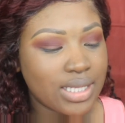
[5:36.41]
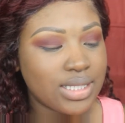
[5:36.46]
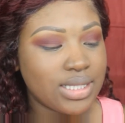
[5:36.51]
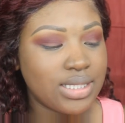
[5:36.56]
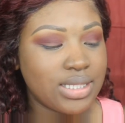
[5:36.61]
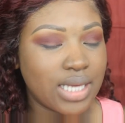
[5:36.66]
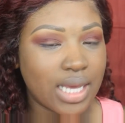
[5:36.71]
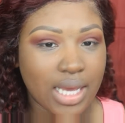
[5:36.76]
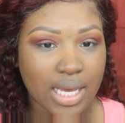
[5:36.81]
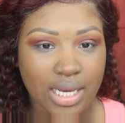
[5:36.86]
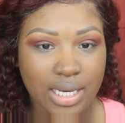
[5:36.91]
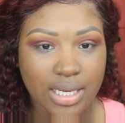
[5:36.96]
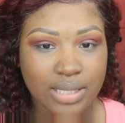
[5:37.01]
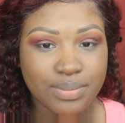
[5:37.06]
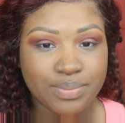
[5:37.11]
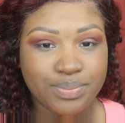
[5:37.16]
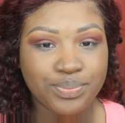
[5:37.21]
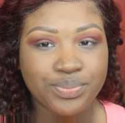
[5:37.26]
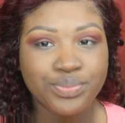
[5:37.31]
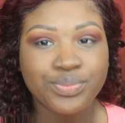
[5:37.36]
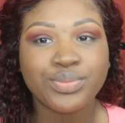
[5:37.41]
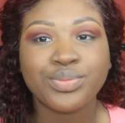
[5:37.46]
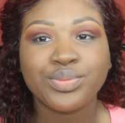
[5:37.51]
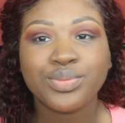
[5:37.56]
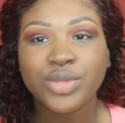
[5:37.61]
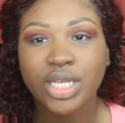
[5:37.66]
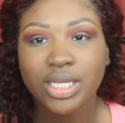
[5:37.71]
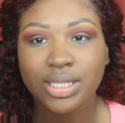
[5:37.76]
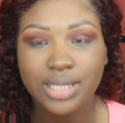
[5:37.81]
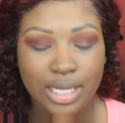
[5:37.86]
Yeah,
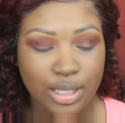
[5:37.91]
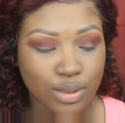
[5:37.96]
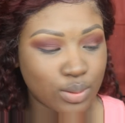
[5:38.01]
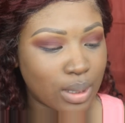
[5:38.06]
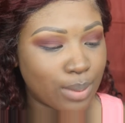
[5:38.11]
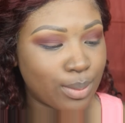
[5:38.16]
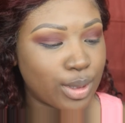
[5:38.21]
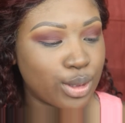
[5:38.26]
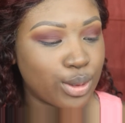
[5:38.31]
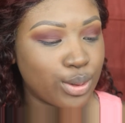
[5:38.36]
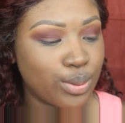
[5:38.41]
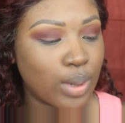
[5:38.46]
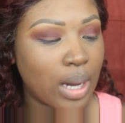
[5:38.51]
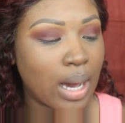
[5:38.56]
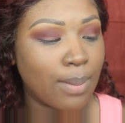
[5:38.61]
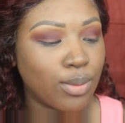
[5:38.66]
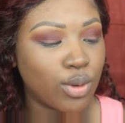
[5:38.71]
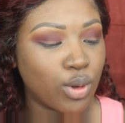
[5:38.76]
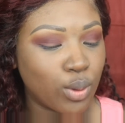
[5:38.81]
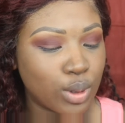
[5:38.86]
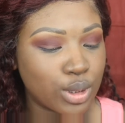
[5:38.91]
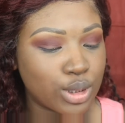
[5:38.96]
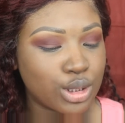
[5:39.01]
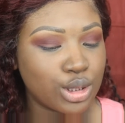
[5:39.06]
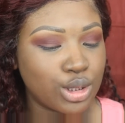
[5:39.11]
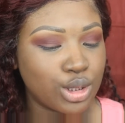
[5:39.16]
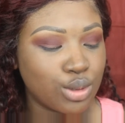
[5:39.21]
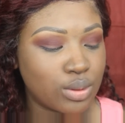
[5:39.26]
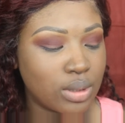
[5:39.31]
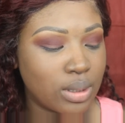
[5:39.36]
that's what I'm gonna do. I'm going
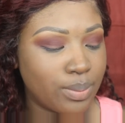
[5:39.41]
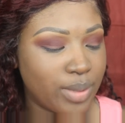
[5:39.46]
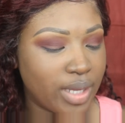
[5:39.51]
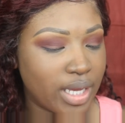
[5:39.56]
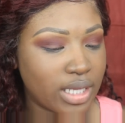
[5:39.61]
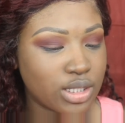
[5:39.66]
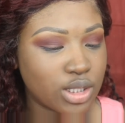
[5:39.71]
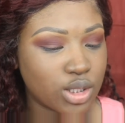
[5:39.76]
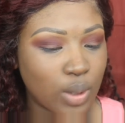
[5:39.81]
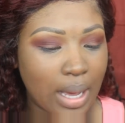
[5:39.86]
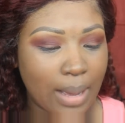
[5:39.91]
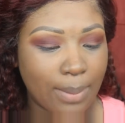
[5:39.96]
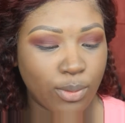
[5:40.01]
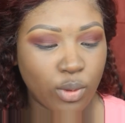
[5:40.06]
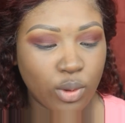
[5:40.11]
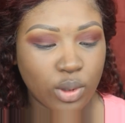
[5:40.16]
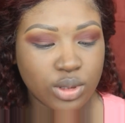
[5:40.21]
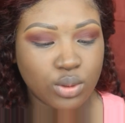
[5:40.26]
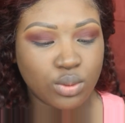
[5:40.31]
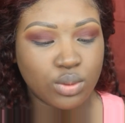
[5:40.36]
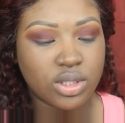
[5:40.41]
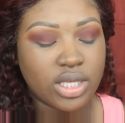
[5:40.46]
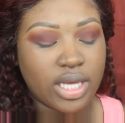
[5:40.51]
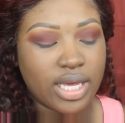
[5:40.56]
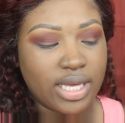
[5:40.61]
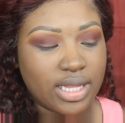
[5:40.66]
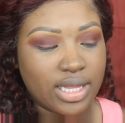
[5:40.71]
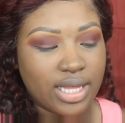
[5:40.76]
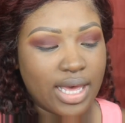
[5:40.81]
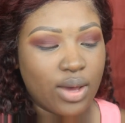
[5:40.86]
to do a mix. So I'm going to
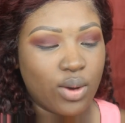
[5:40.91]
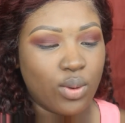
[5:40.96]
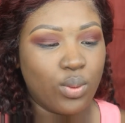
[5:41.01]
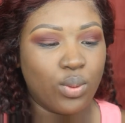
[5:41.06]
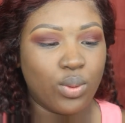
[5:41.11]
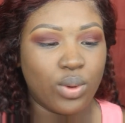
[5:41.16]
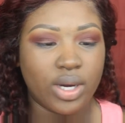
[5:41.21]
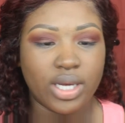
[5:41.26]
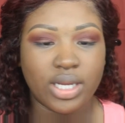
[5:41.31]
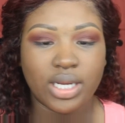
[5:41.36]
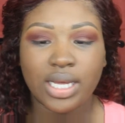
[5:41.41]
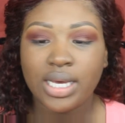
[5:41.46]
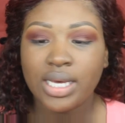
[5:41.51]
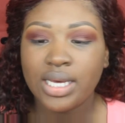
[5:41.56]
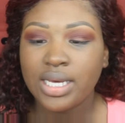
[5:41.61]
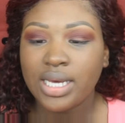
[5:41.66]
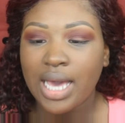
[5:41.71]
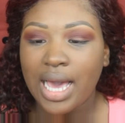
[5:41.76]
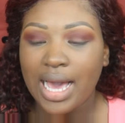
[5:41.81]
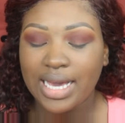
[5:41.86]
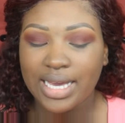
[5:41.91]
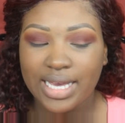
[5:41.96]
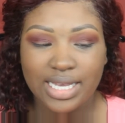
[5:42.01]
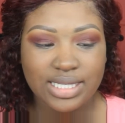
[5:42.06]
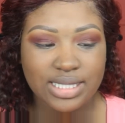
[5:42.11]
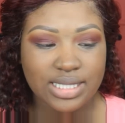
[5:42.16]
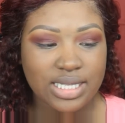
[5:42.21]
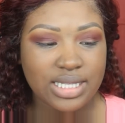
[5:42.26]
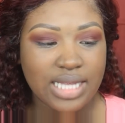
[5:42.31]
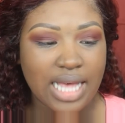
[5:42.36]
take that on, I
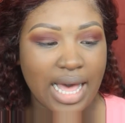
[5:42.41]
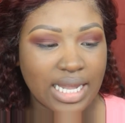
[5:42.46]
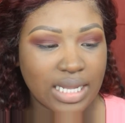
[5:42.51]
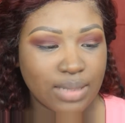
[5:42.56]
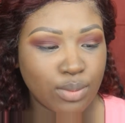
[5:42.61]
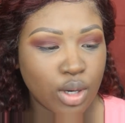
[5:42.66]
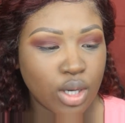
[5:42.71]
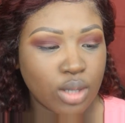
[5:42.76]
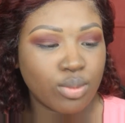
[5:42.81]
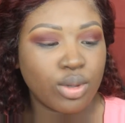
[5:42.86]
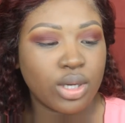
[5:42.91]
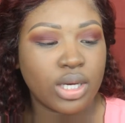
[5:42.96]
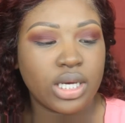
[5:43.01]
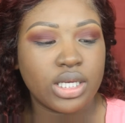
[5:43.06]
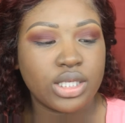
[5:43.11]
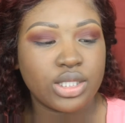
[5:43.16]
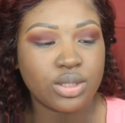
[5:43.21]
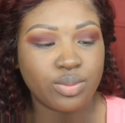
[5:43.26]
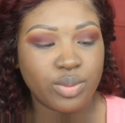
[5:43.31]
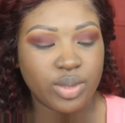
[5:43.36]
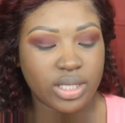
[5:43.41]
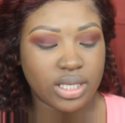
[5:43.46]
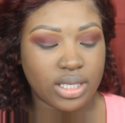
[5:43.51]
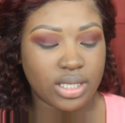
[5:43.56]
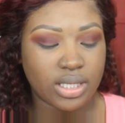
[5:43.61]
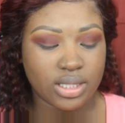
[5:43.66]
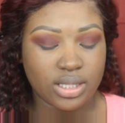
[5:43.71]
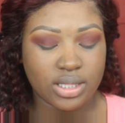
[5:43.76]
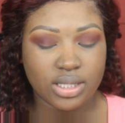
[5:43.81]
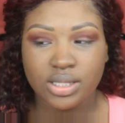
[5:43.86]
guess, this Alamar brush,
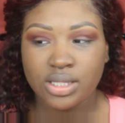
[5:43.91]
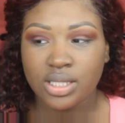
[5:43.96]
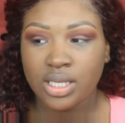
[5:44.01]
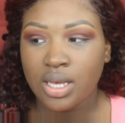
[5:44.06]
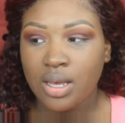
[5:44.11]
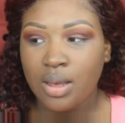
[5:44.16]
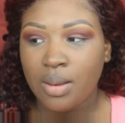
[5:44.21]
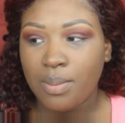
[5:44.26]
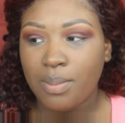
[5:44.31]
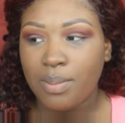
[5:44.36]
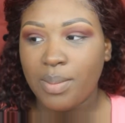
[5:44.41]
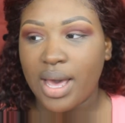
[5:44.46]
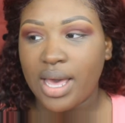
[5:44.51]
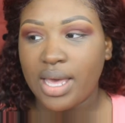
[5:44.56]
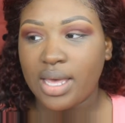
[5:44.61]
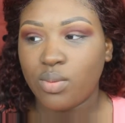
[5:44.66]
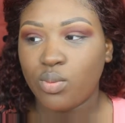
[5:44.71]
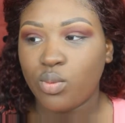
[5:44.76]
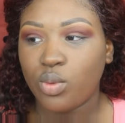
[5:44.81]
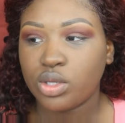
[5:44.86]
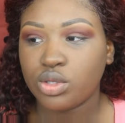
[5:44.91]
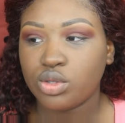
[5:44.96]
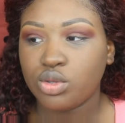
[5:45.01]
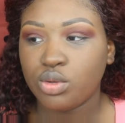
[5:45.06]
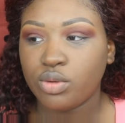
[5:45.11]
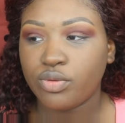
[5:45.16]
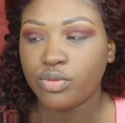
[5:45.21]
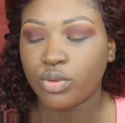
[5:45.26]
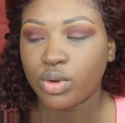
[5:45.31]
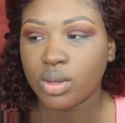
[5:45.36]
because my M one
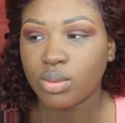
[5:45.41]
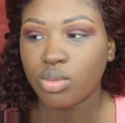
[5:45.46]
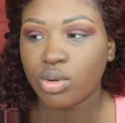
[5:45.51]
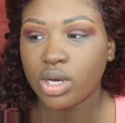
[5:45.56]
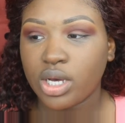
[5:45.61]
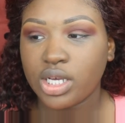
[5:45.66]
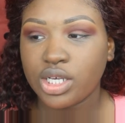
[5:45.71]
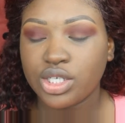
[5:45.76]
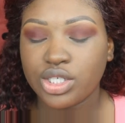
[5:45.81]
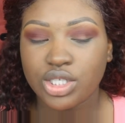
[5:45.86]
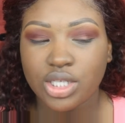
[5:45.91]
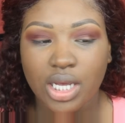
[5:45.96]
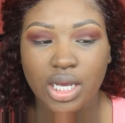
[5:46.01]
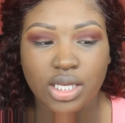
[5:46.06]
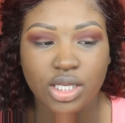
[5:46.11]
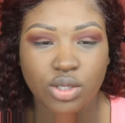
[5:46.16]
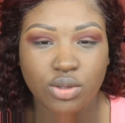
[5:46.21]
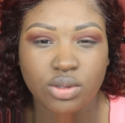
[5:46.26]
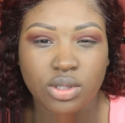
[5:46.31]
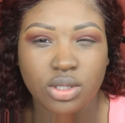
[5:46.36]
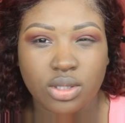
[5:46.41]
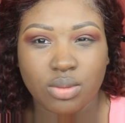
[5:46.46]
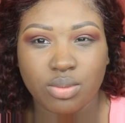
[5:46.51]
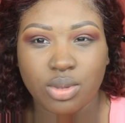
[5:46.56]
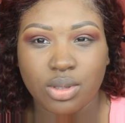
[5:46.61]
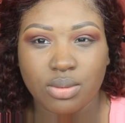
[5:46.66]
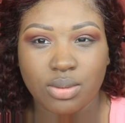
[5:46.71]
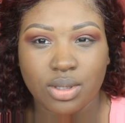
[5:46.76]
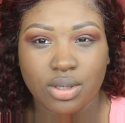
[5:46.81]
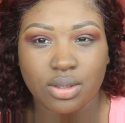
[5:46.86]
twenty-four brush, I used it to
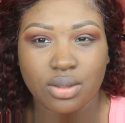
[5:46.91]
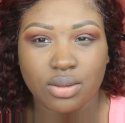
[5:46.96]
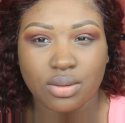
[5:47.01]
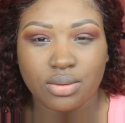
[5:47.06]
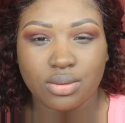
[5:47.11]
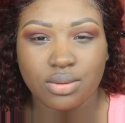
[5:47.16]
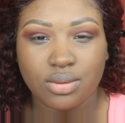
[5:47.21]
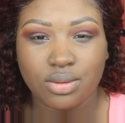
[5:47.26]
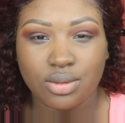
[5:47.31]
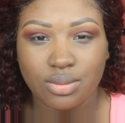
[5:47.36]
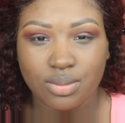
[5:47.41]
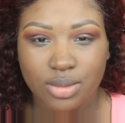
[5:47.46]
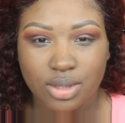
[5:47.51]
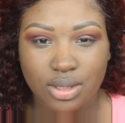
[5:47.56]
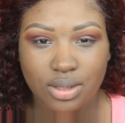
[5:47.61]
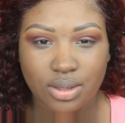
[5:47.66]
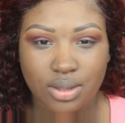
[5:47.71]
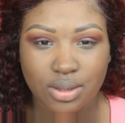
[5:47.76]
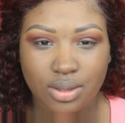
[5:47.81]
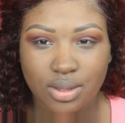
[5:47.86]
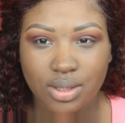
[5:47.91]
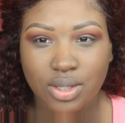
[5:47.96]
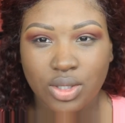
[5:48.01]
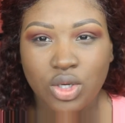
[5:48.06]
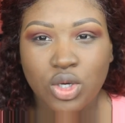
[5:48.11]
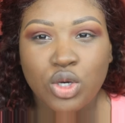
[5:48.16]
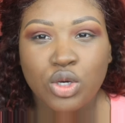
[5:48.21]
put my hair glue on my hair.